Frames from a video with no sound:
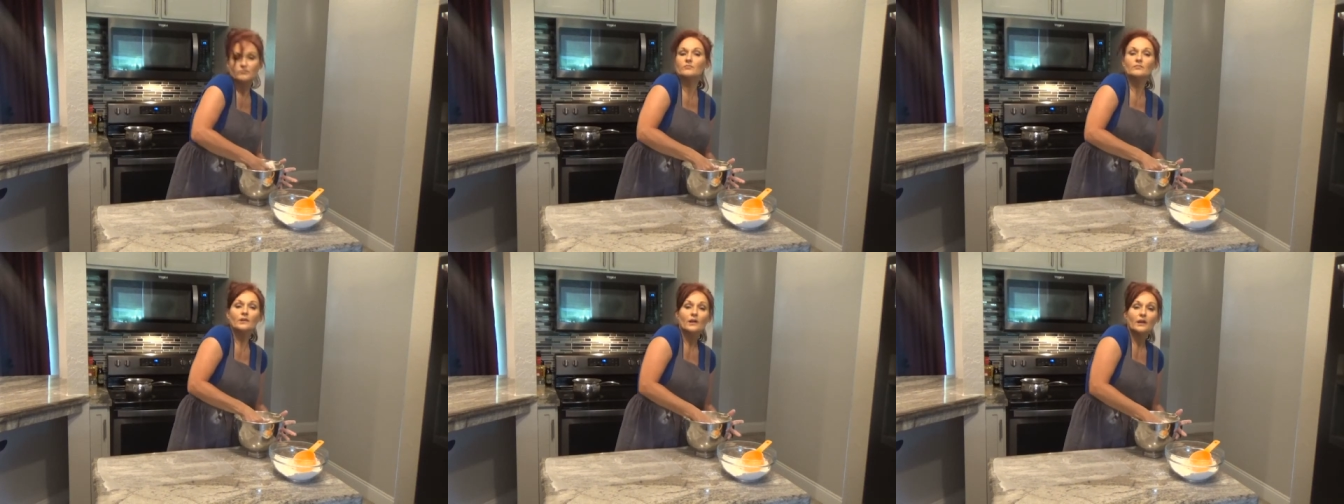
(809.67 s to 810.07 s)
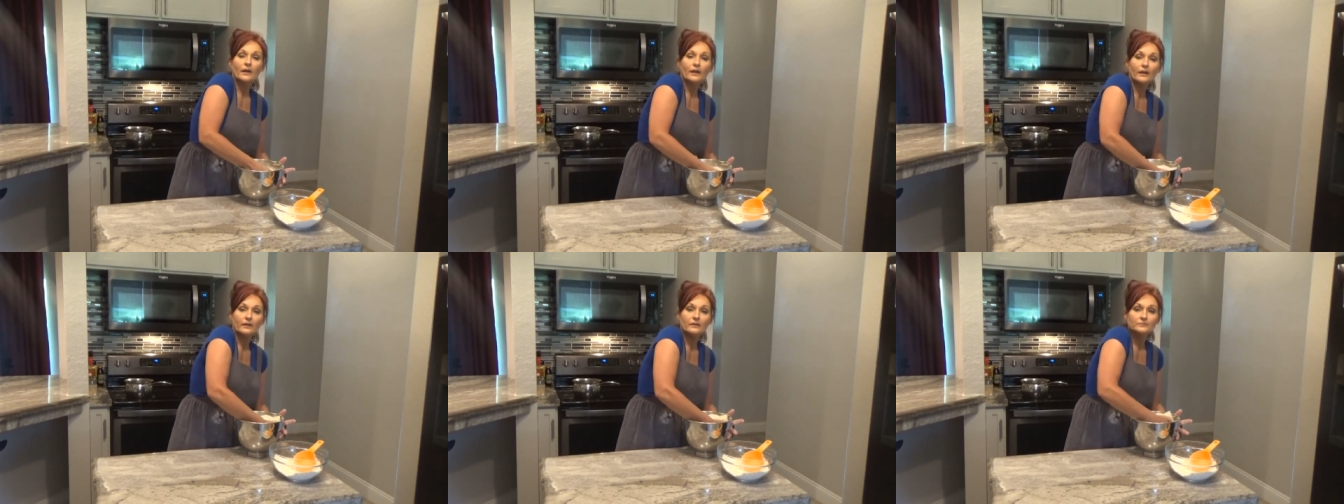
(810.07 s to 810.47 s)

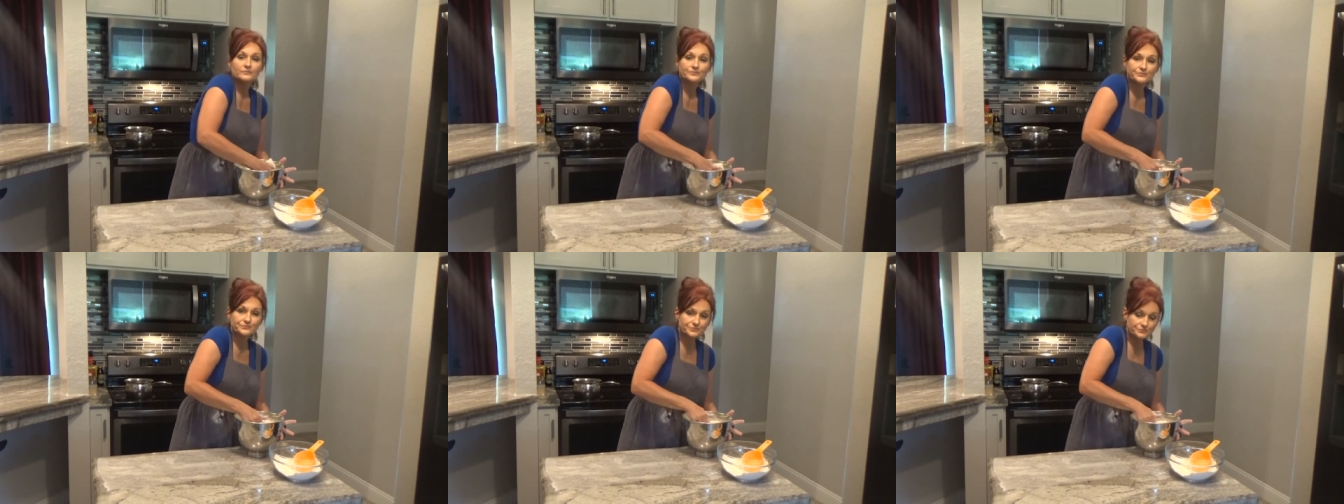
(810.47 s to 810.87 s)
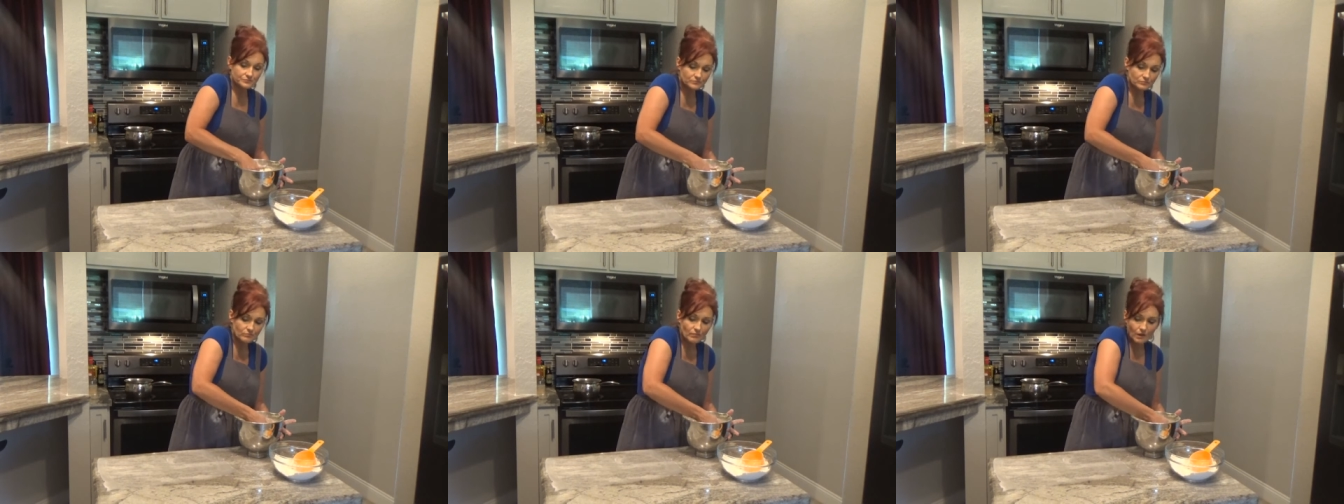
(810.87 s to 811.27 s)
Okay,
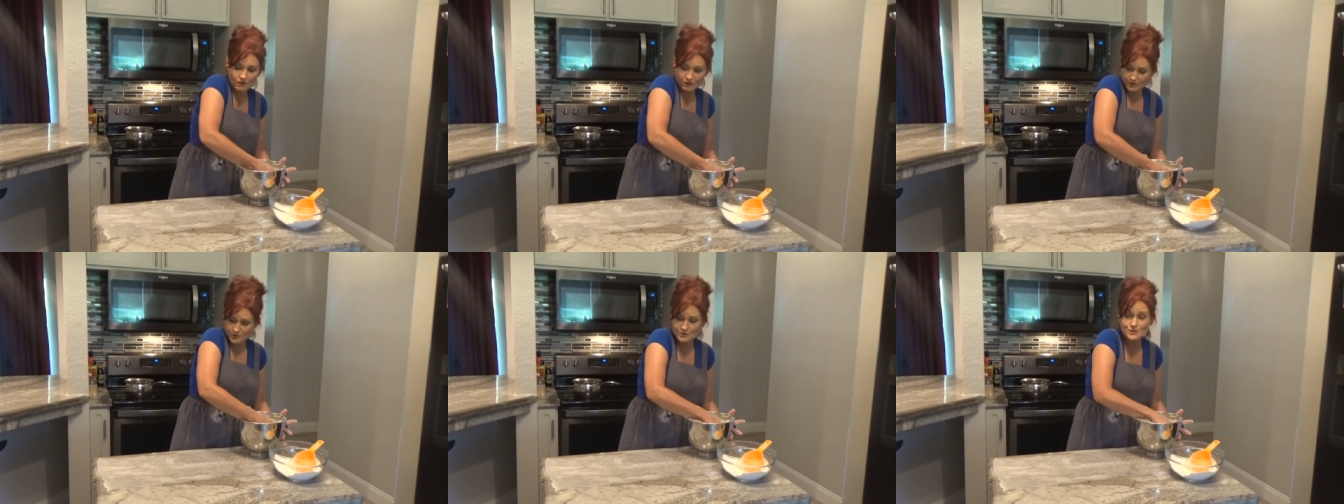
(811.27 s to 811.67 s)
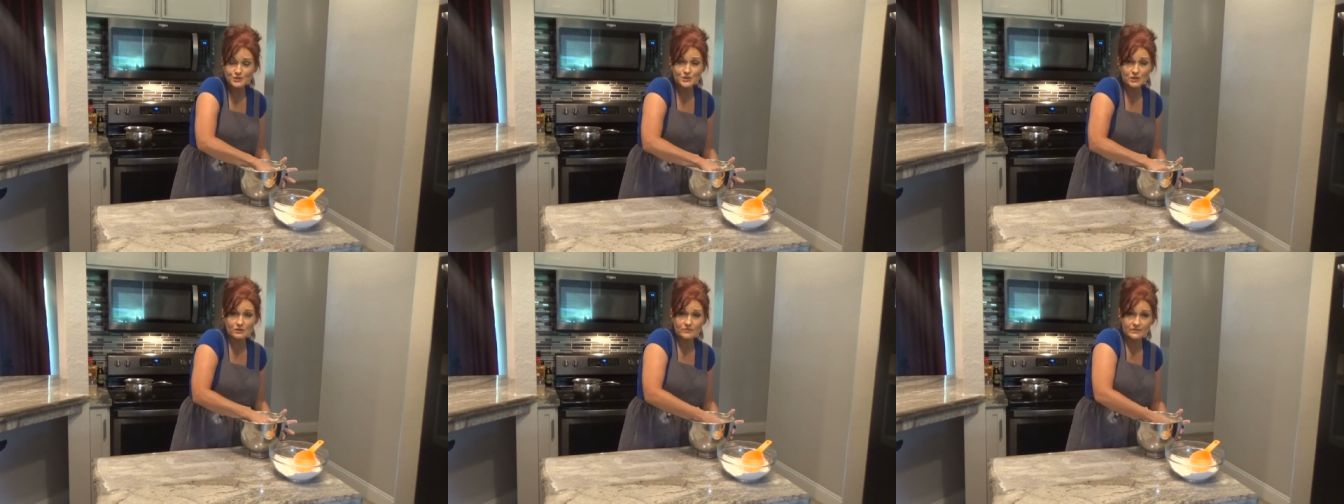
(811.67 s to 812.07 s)
on your
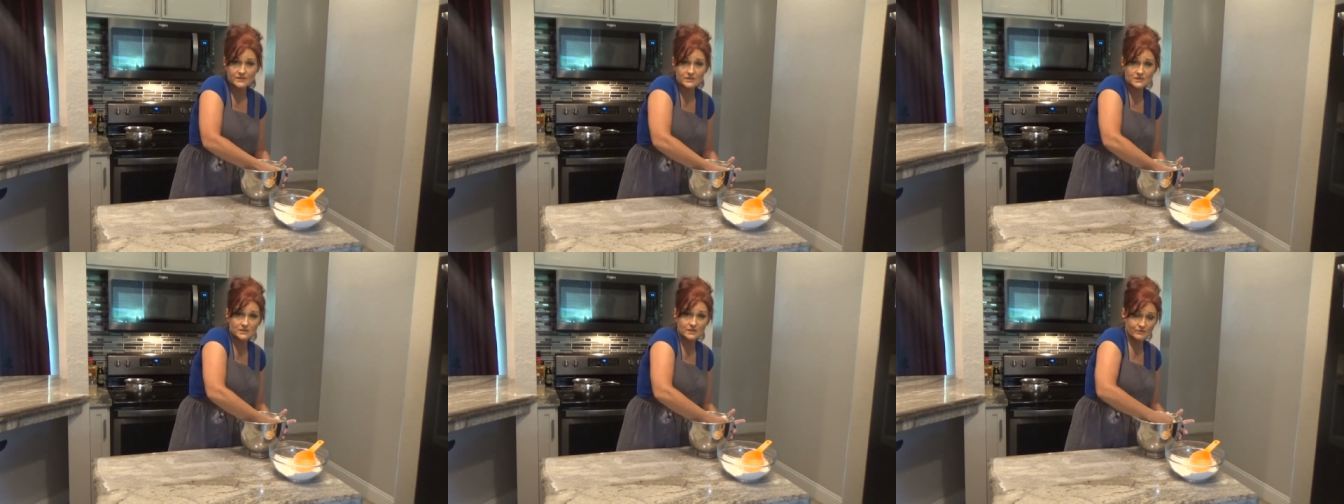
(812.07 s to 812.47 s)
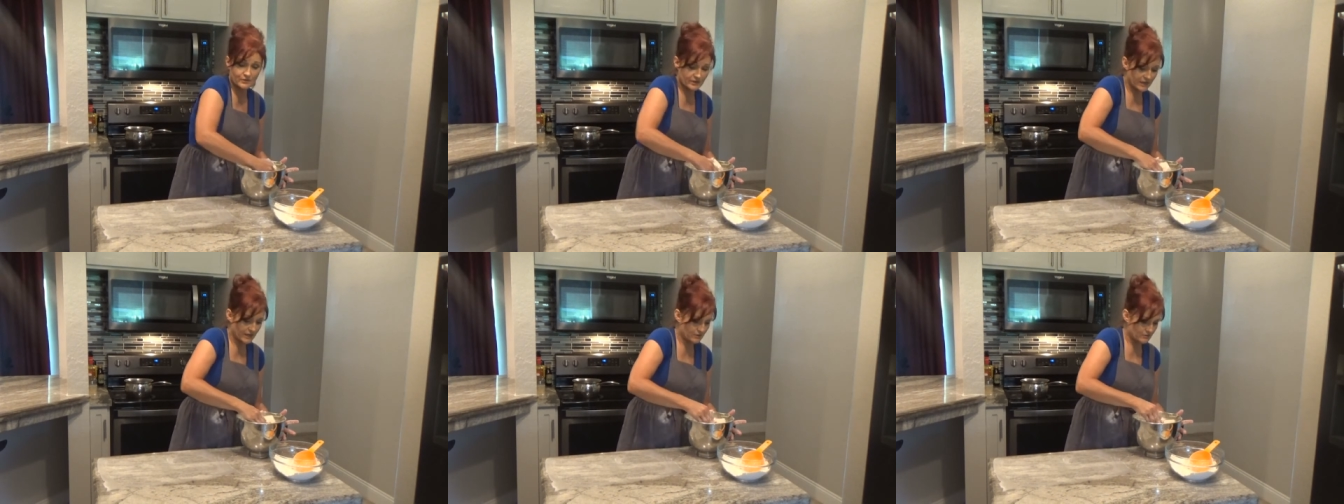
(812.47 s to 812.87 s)
surface of your
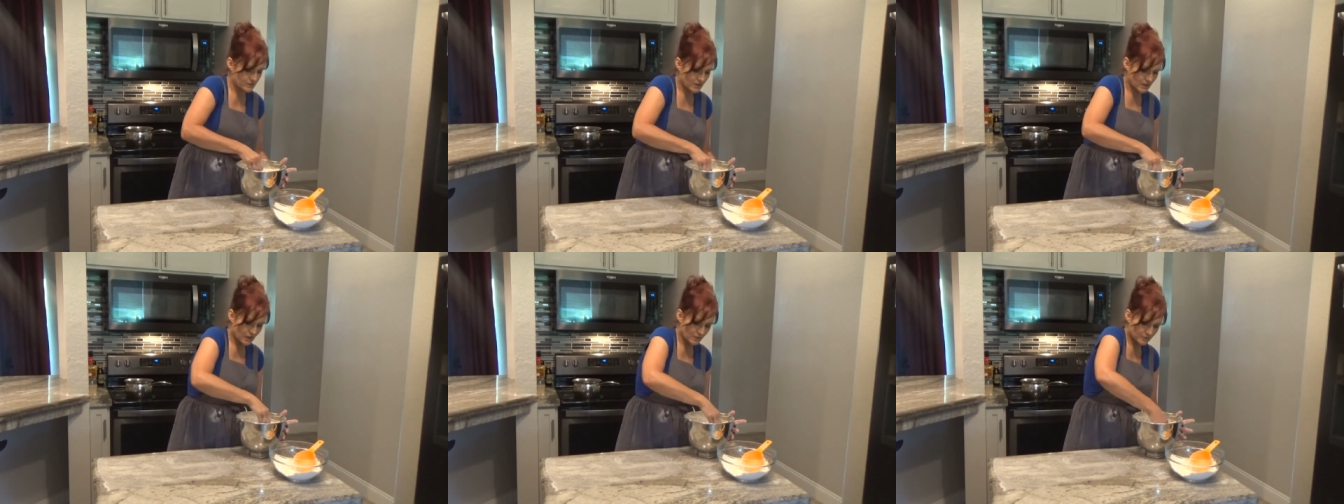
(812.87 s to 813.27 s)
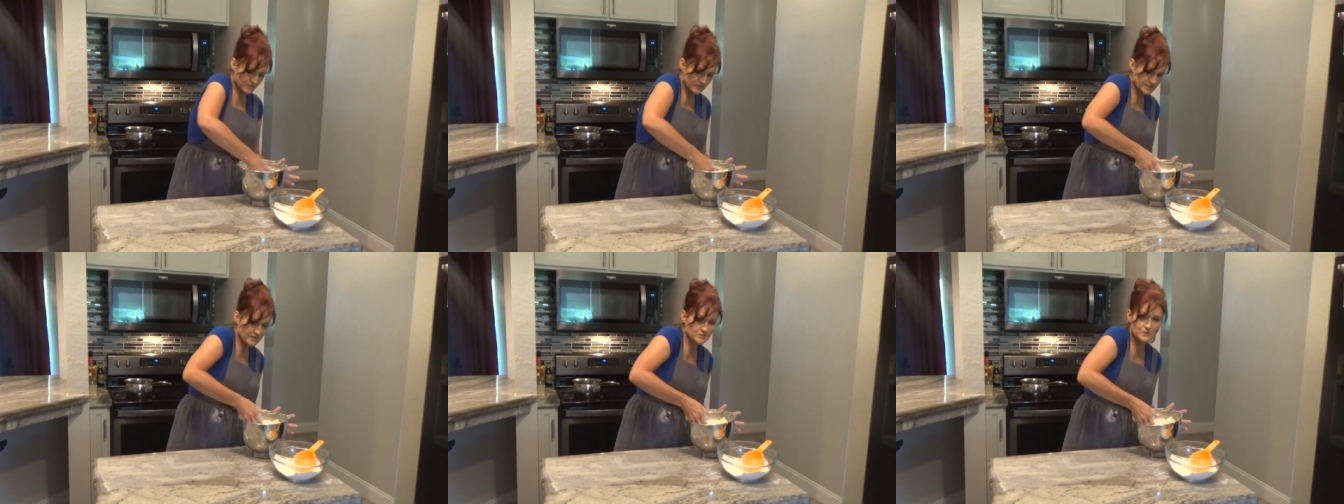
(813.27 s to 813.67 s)
countertop,
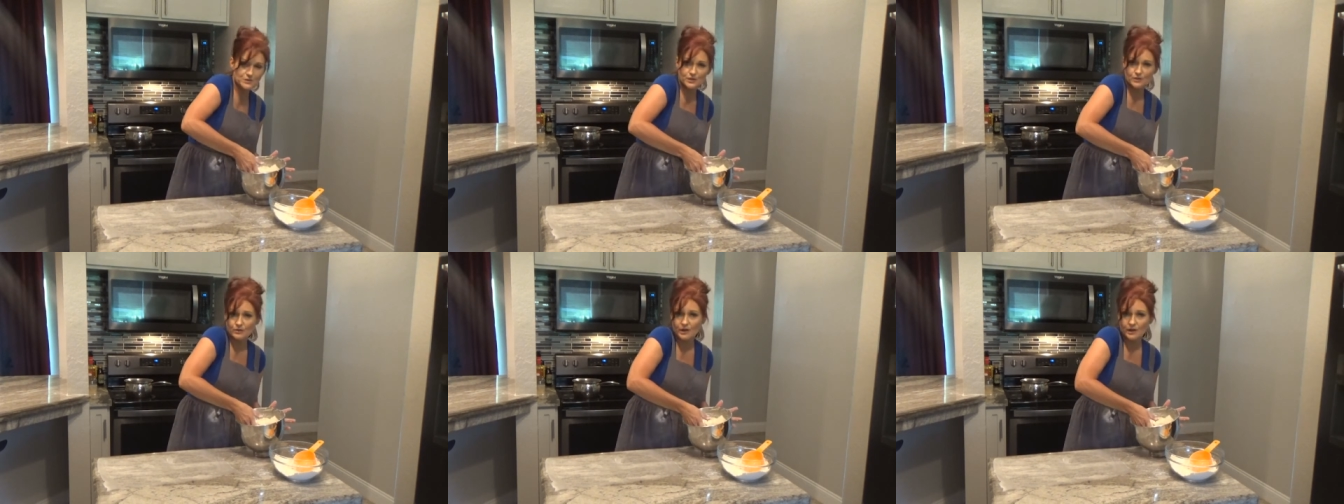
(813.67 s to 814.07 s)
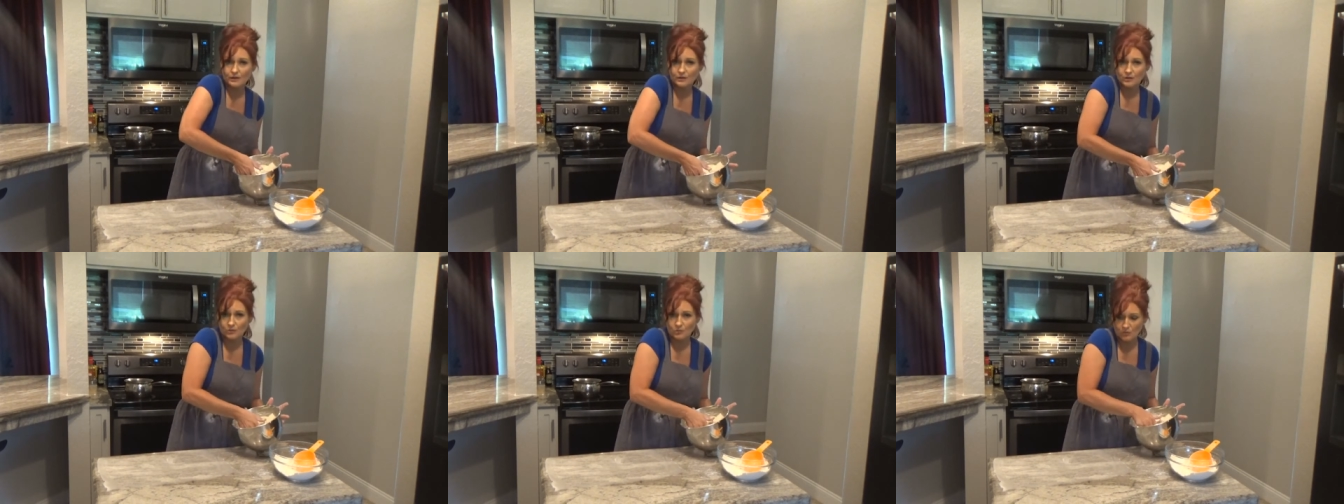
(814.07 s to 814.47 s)
it's up to you
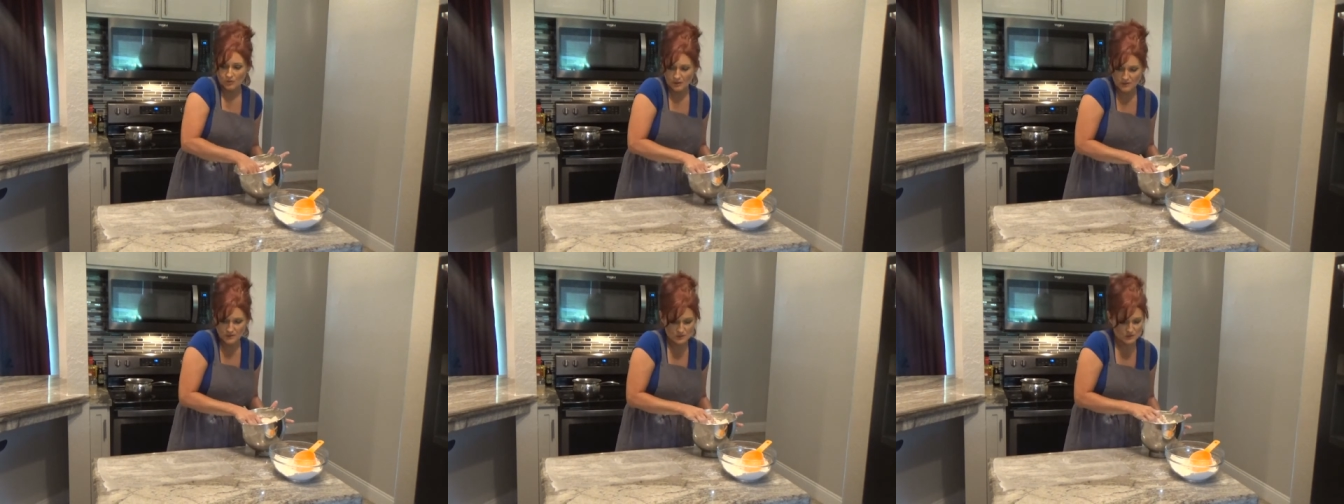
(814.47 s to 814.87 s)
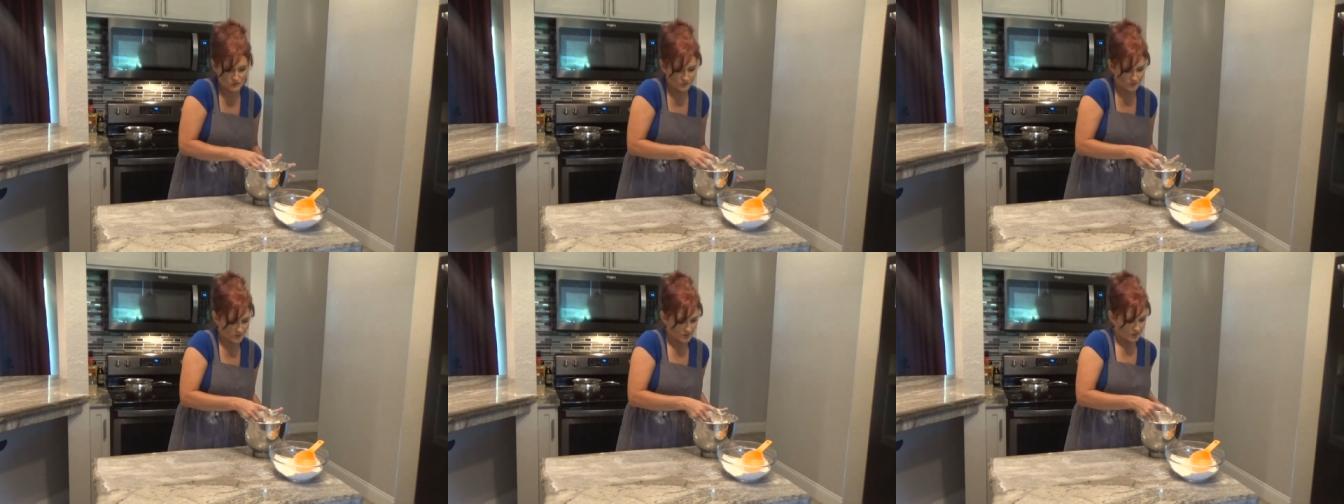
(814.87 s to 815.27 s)
how you want to